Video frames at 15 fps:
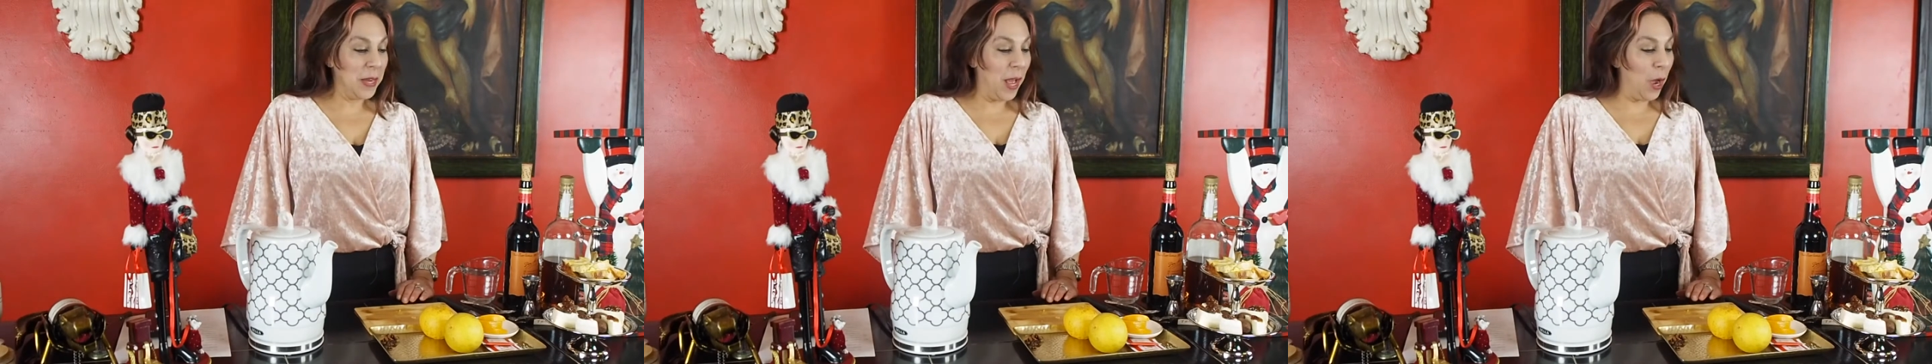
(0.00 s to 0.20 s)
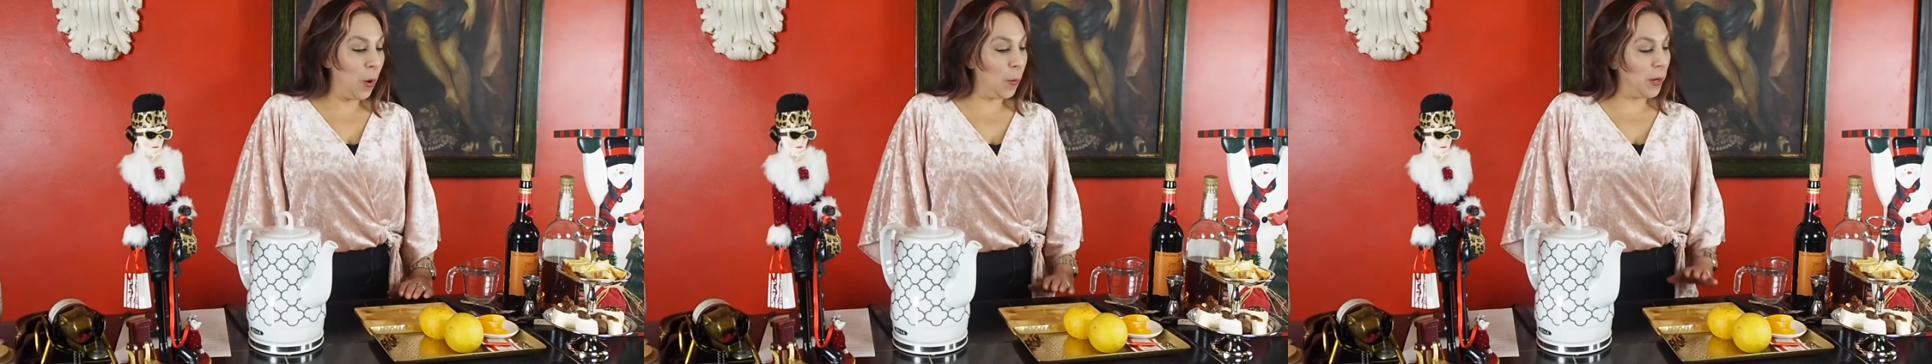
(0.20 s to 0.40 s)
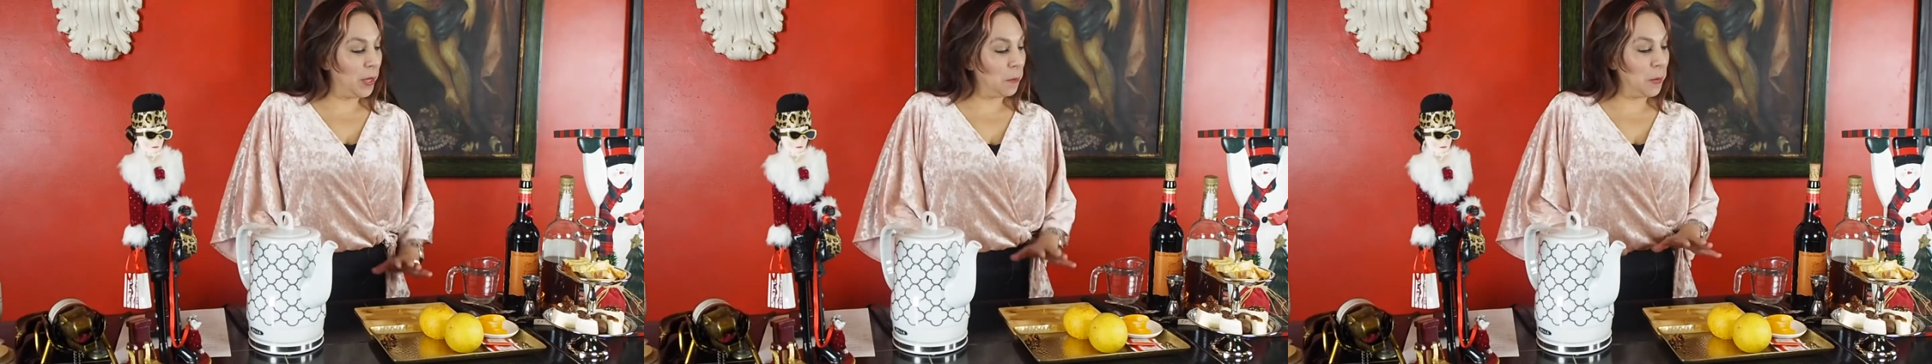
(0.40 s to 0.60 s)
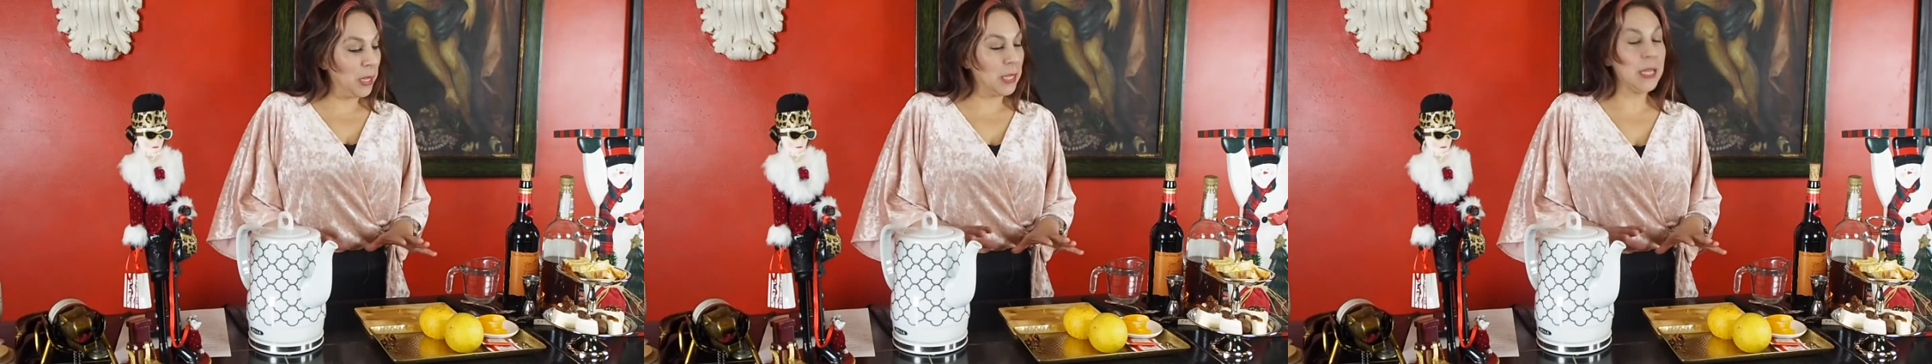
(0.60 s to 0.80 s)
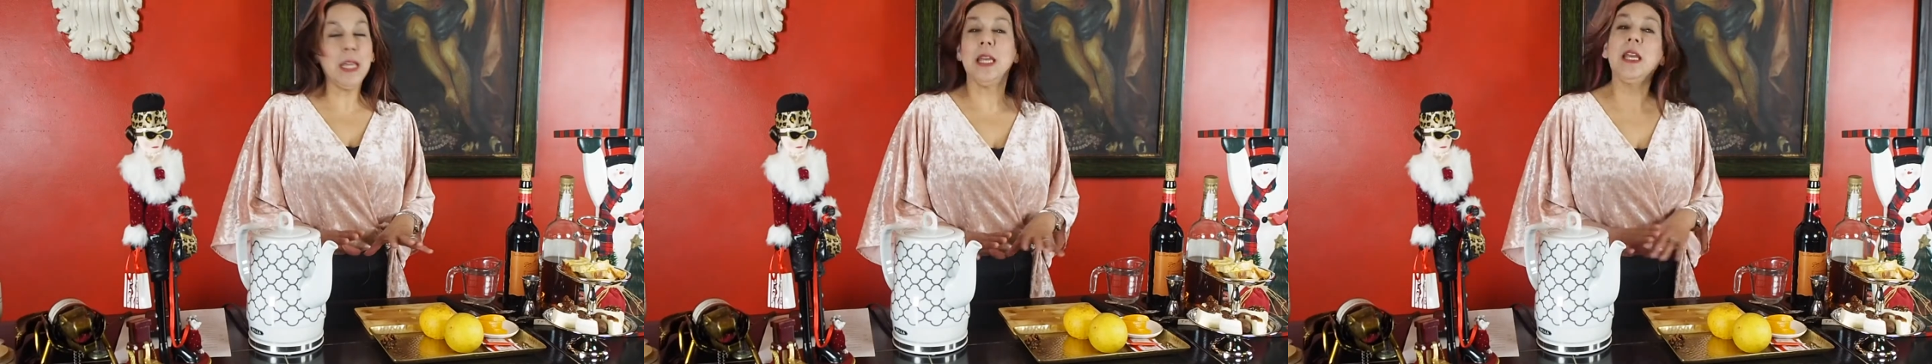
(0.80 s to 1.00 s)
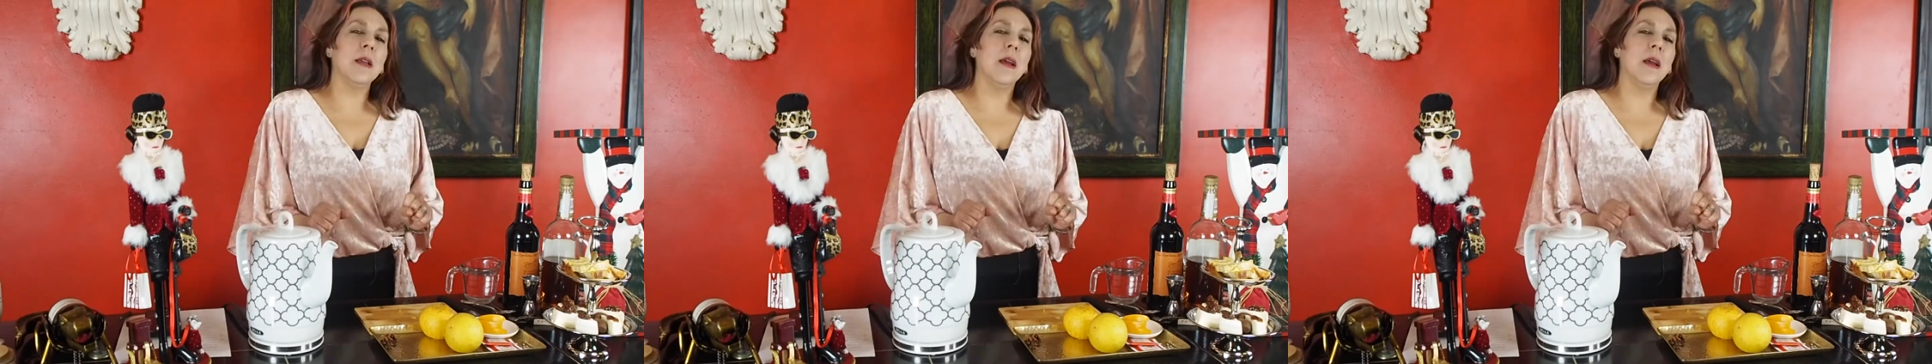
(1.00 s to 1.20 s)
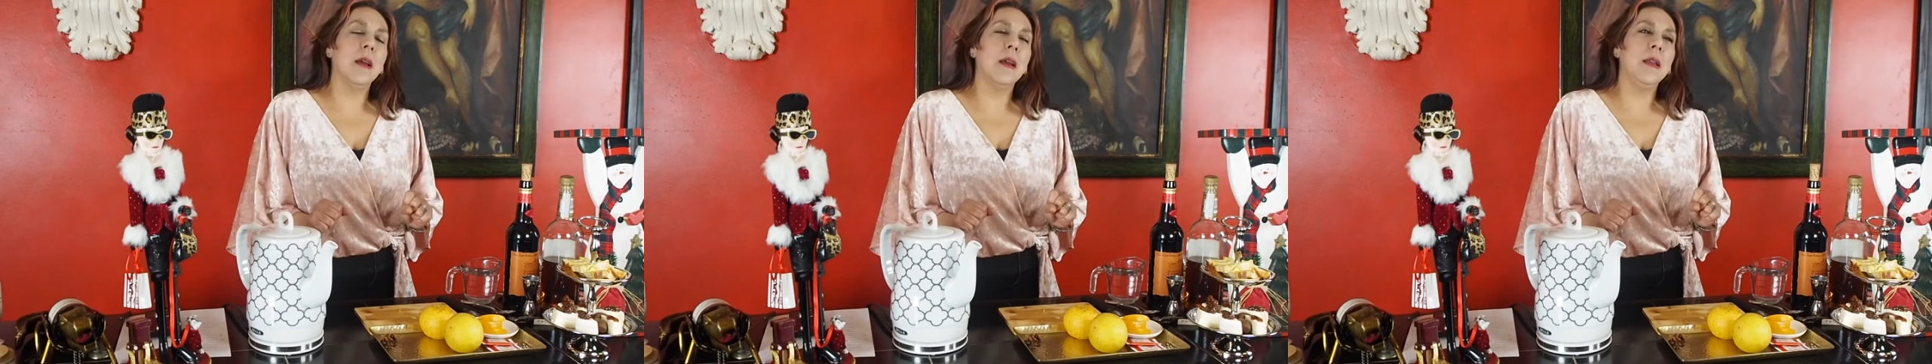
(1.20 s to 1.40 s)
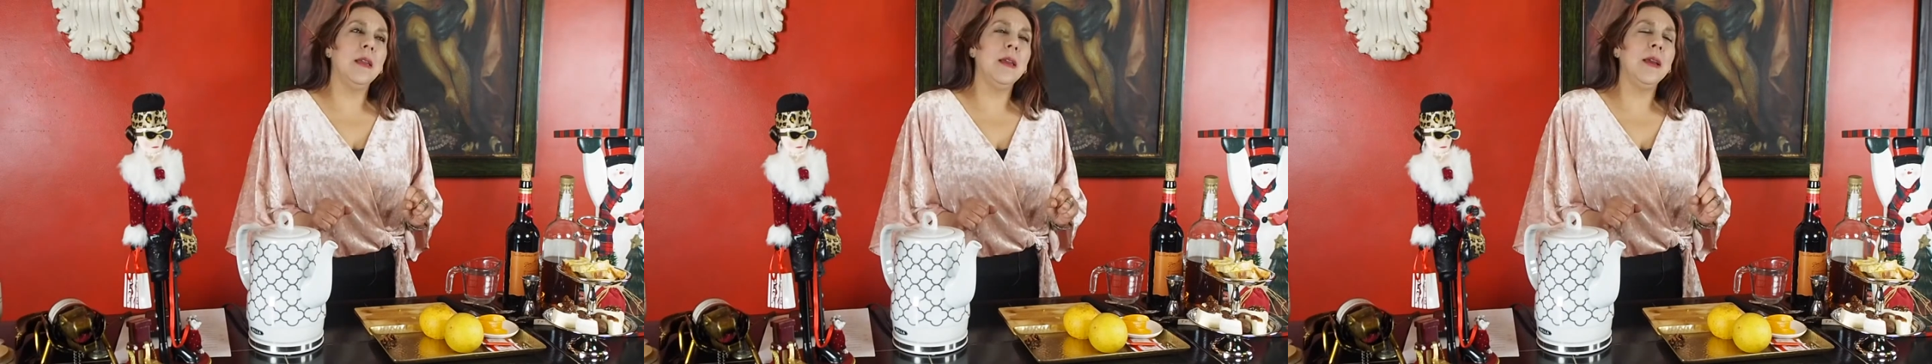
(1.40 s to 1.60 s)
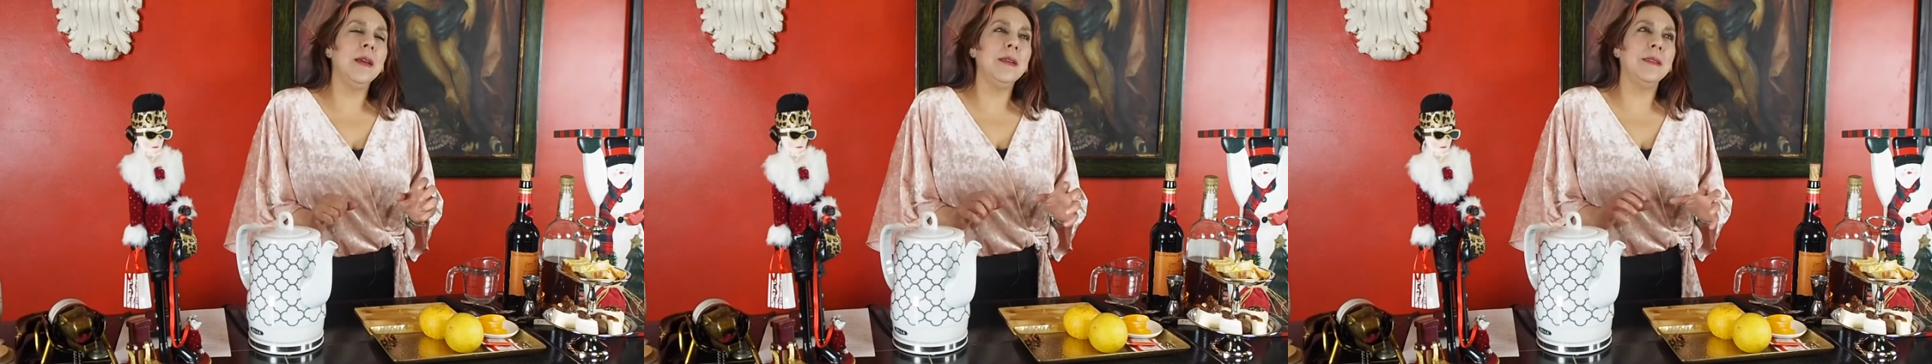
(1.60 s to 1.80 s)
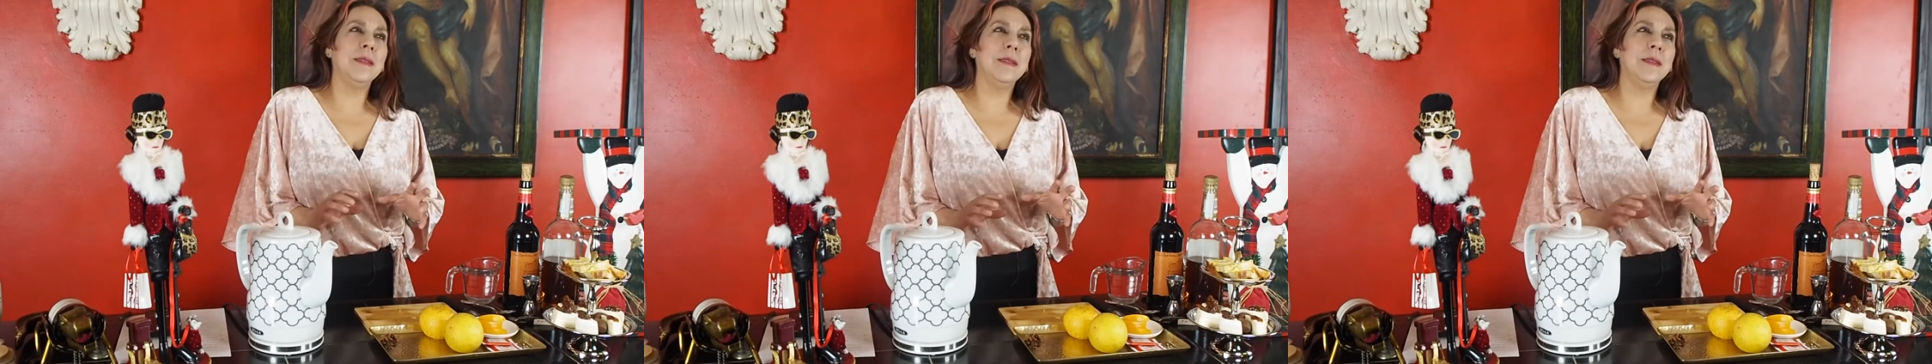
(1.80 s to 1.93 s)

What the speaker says: now I am making, it